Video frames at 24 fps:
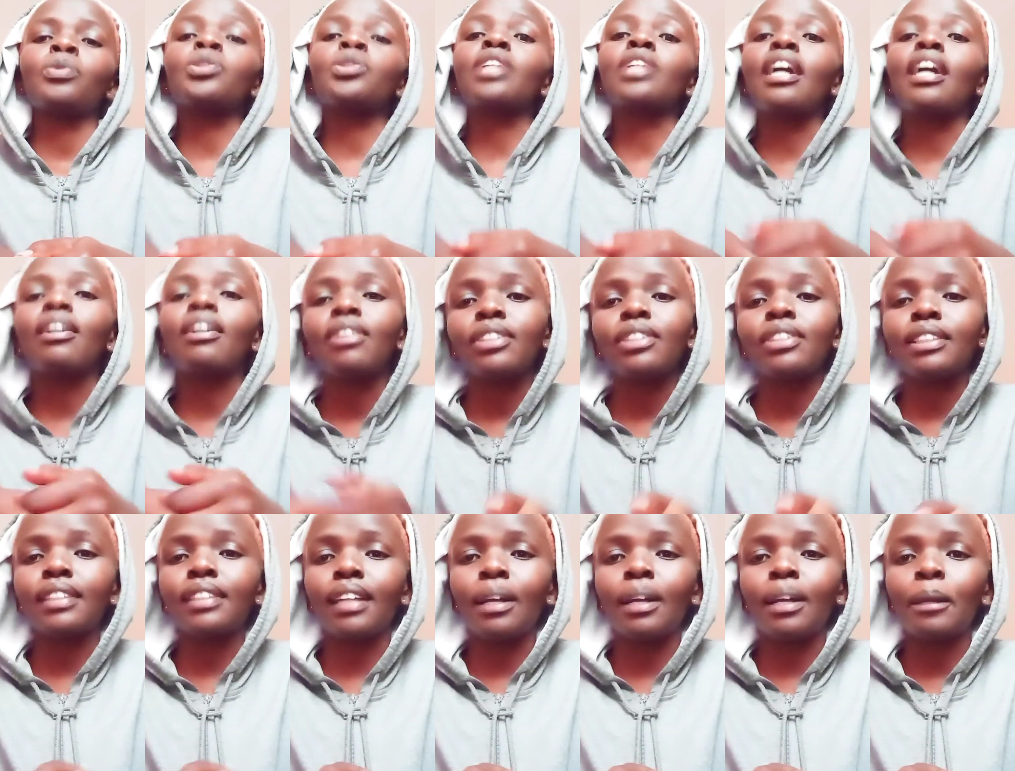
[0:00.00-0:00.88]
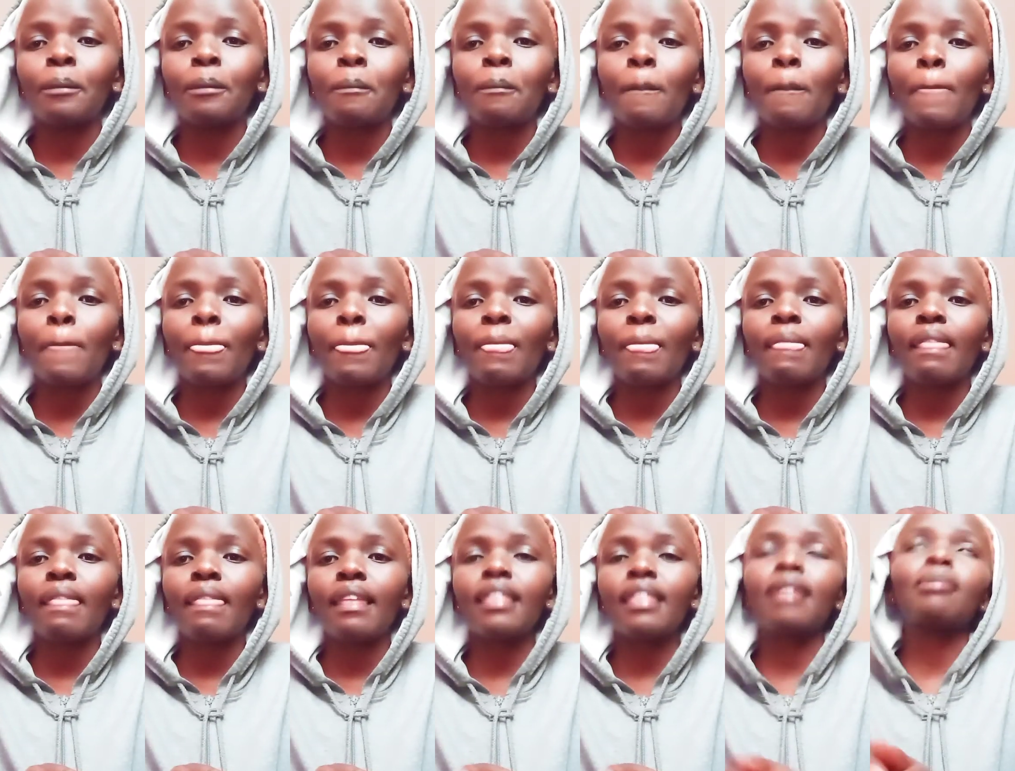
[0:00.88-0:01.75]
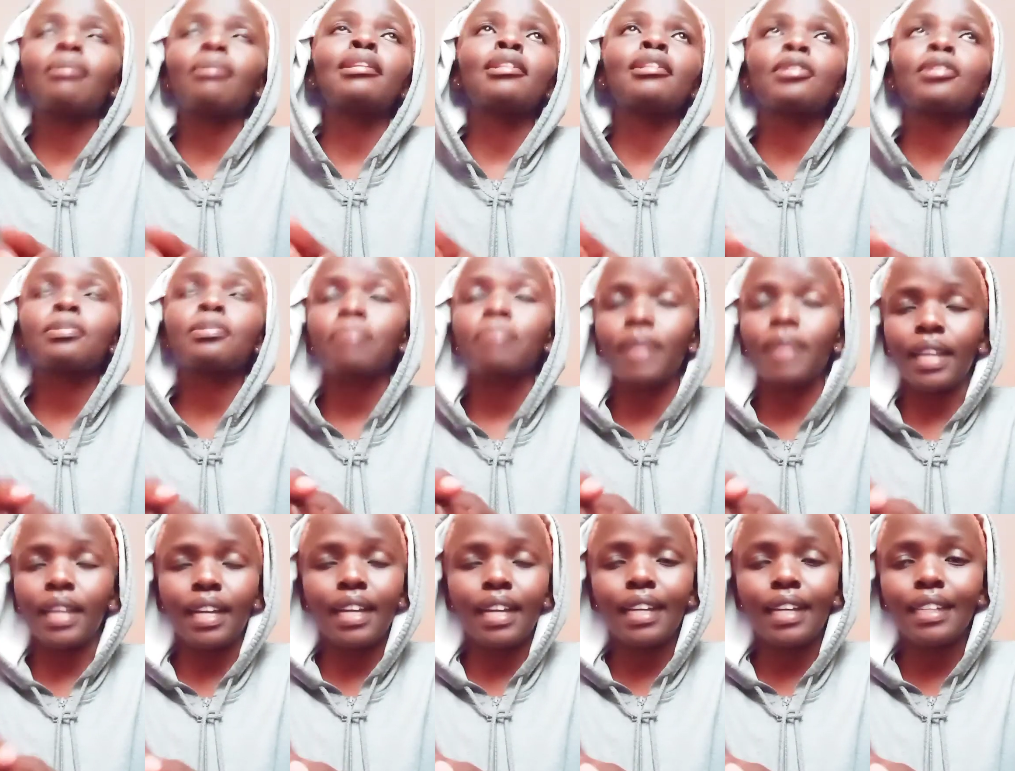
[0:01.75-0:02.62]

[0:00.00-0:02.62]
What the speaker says: utangoja, they will not pick.